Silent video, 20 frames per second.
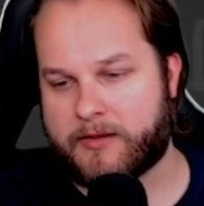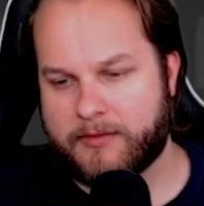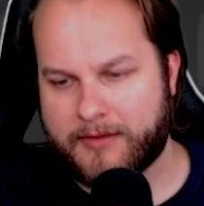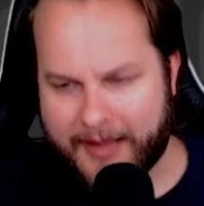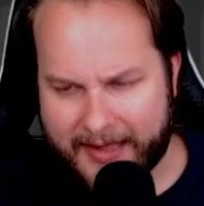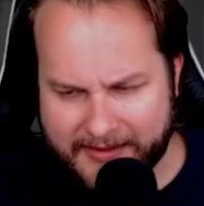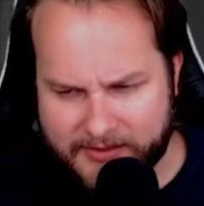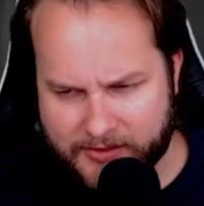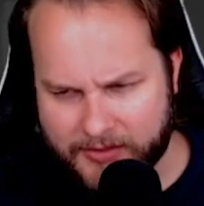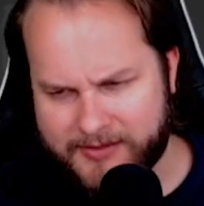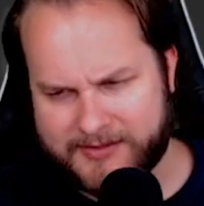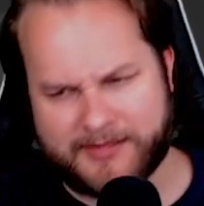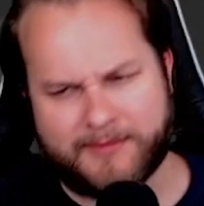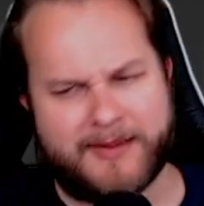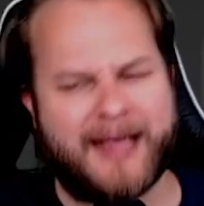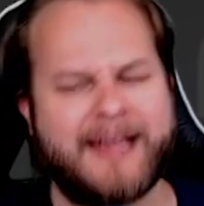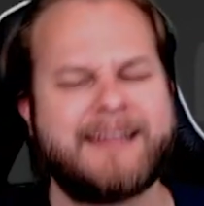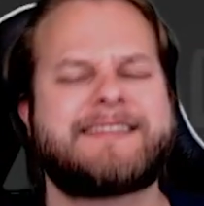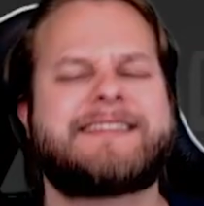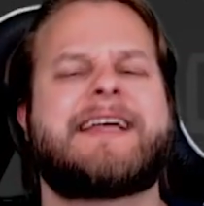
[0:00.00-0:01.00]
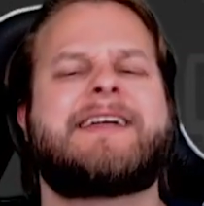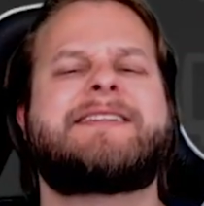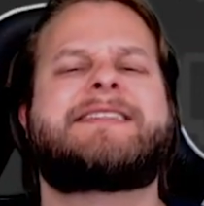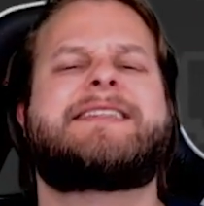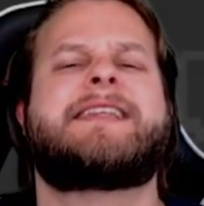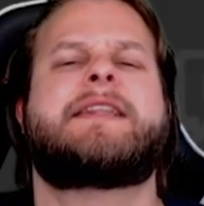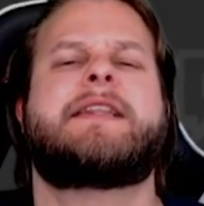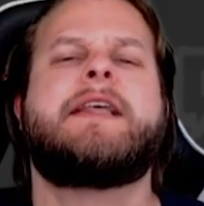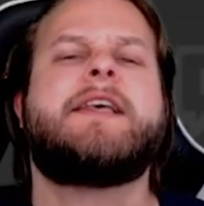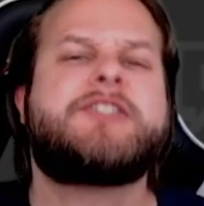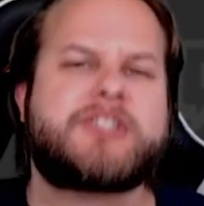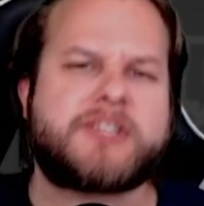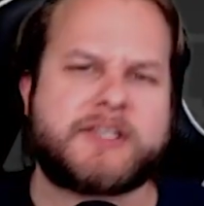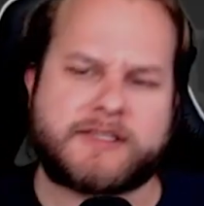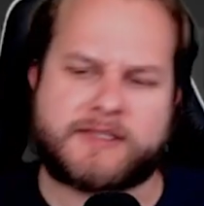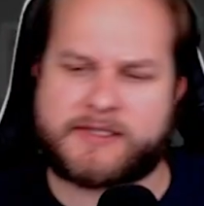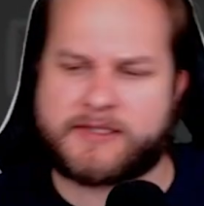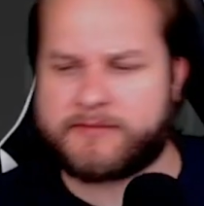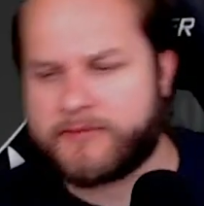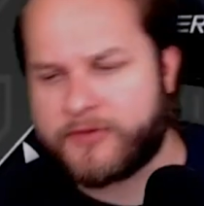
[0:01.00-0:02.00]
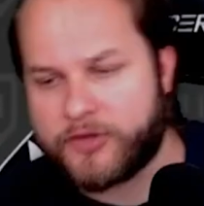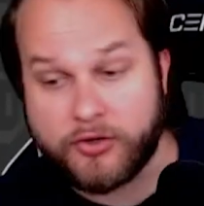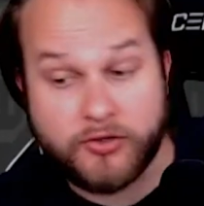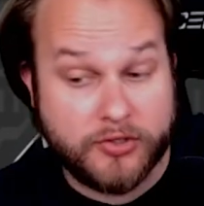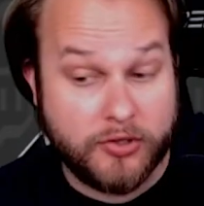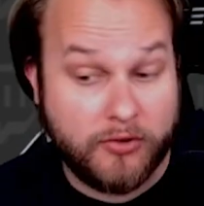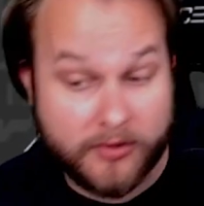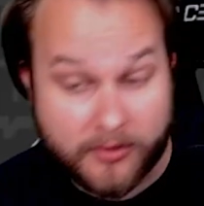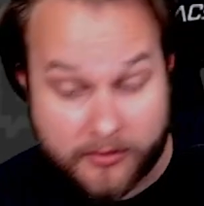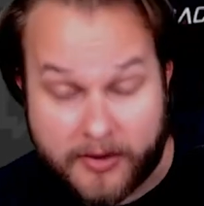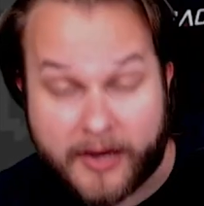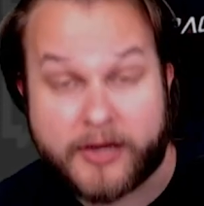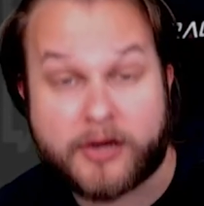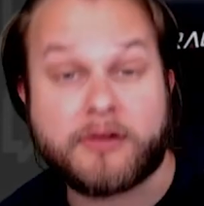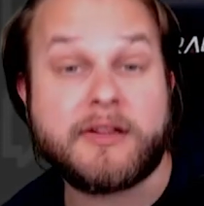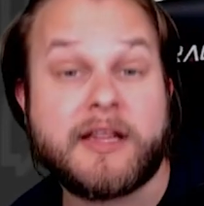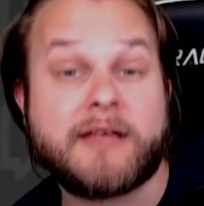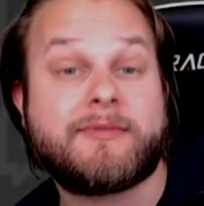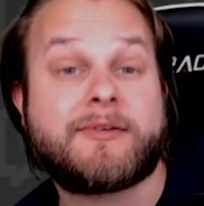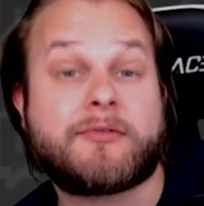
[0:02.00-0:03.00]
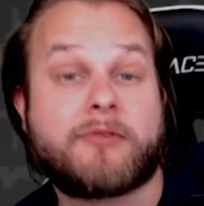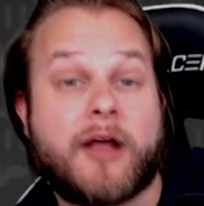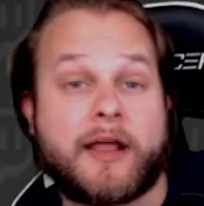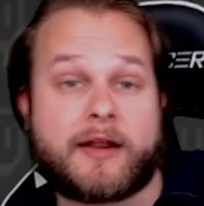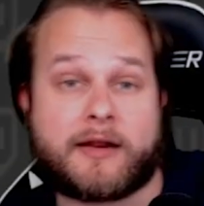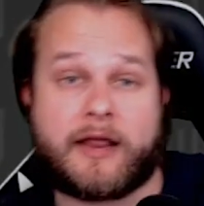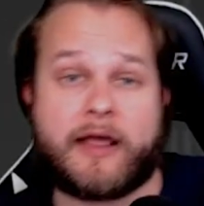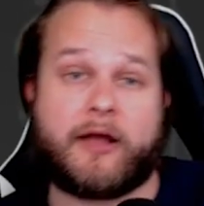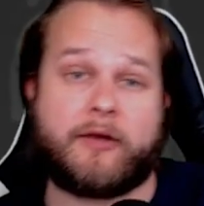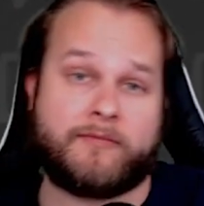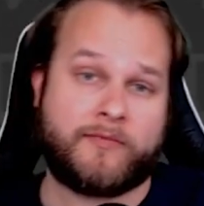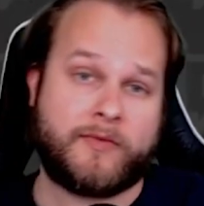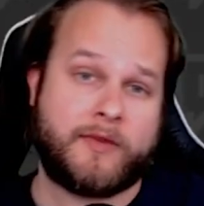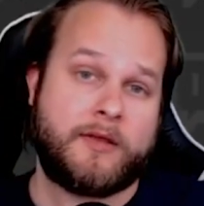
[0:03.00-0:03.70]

Oh, that's good. Something that sounds delicious. You're doing it right. You're living right now.